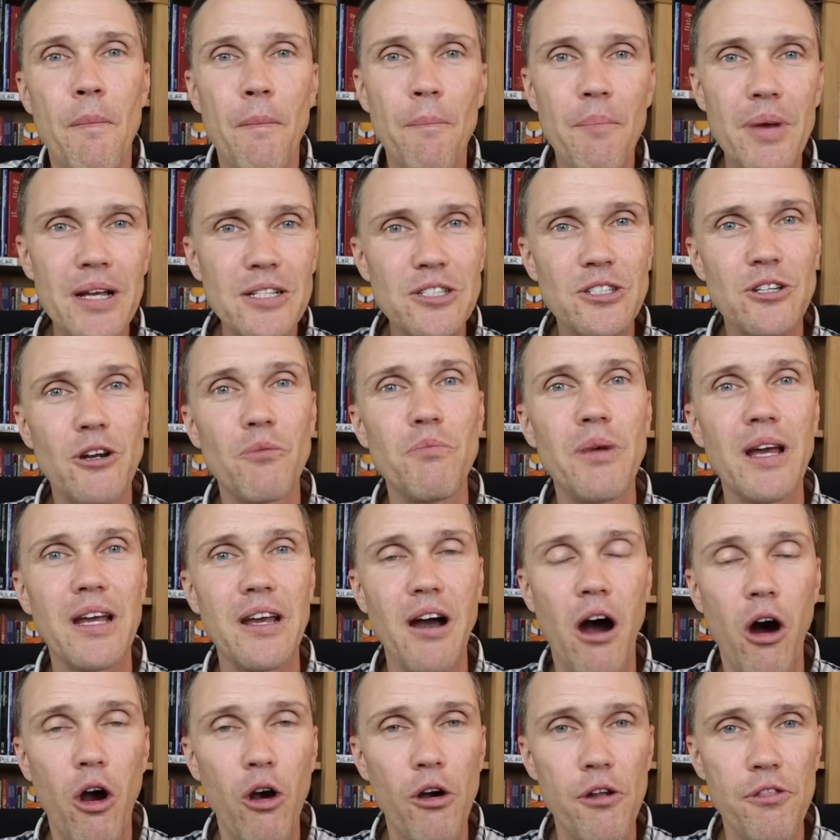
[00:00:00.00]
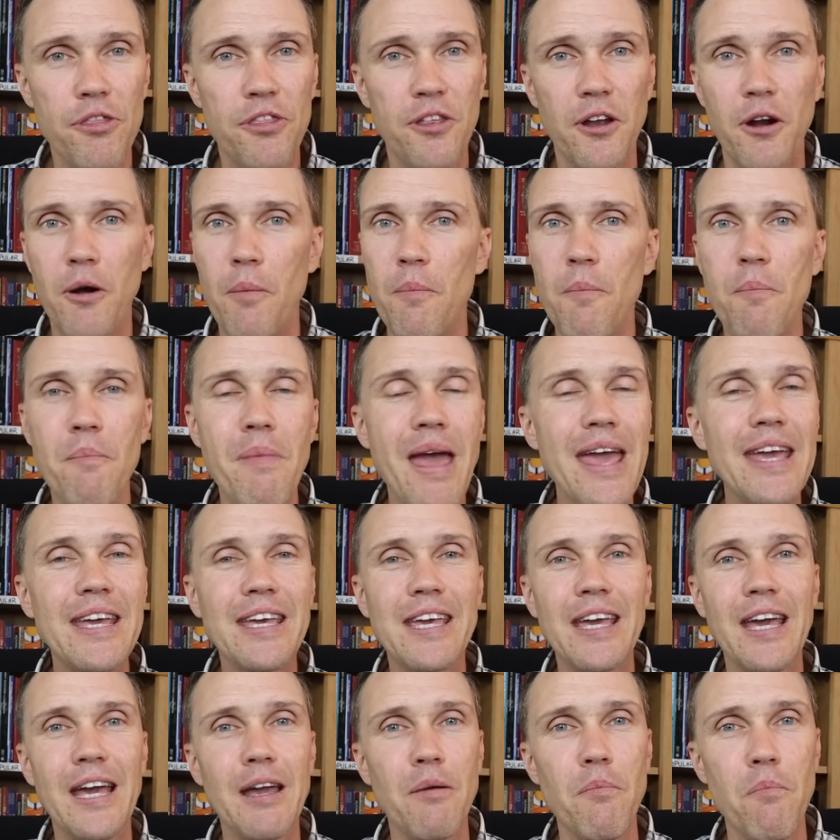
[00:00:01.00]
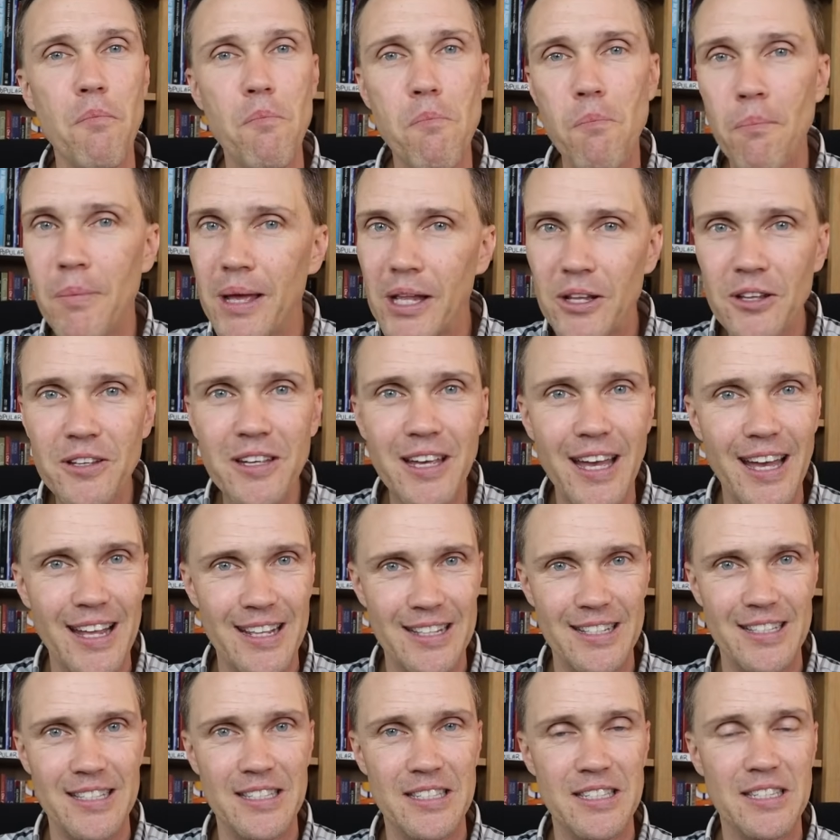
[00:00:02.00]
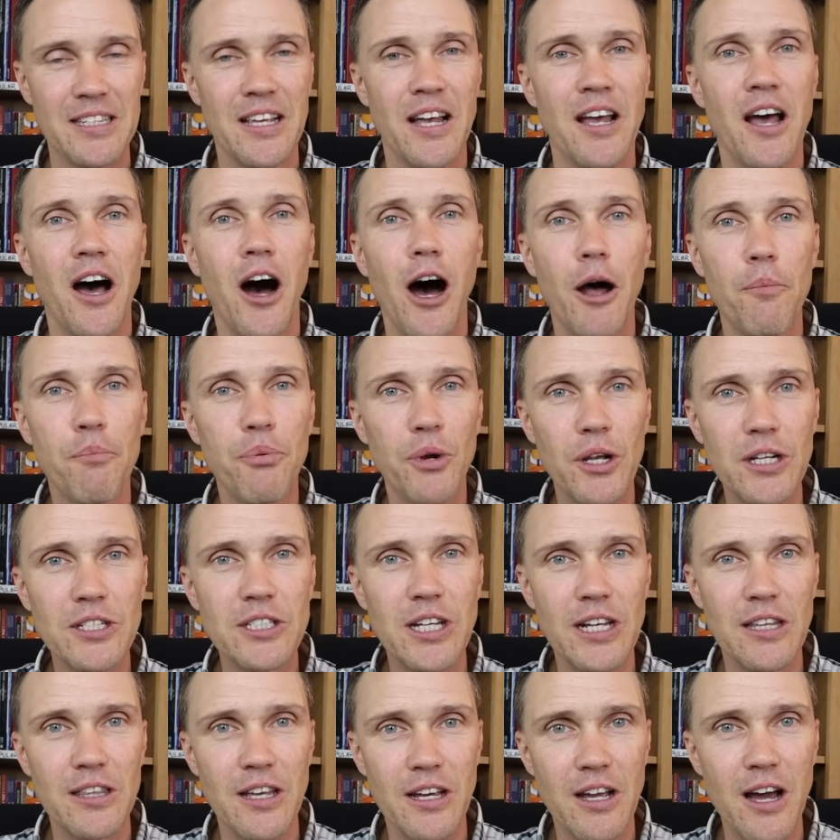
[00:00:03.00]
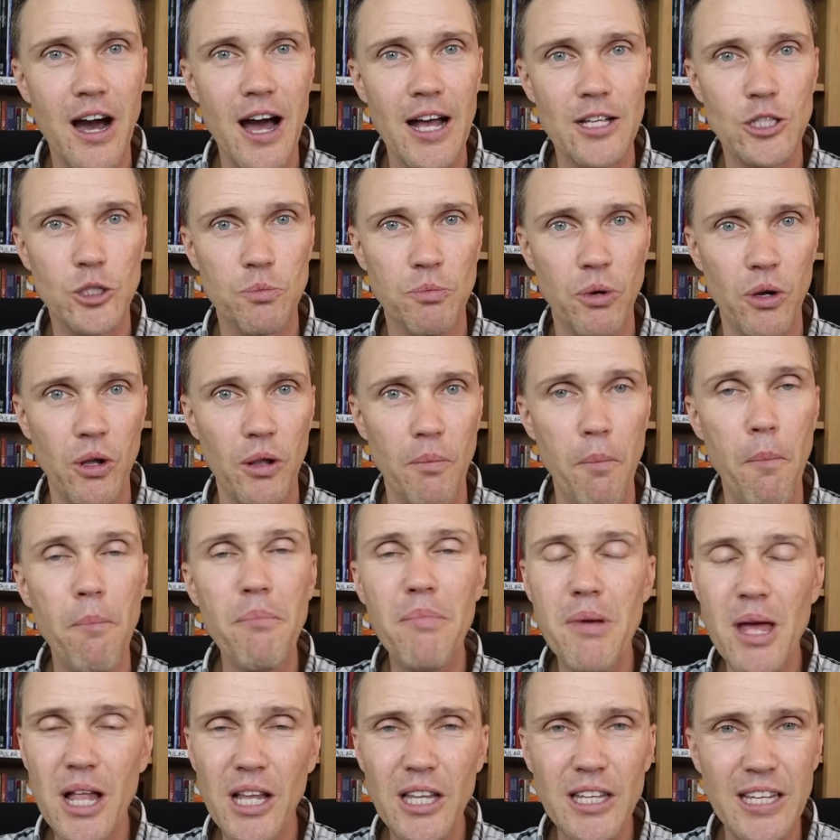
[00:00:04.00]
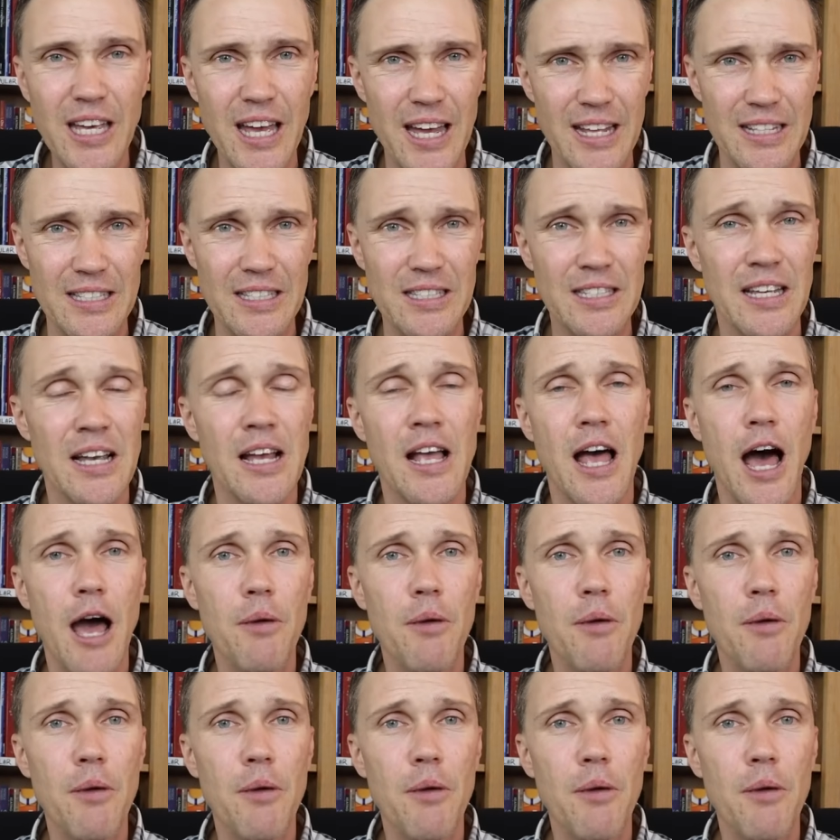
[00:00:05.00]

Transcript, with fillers: Mr. MacArthur making millions on preaching the gospel. Millions.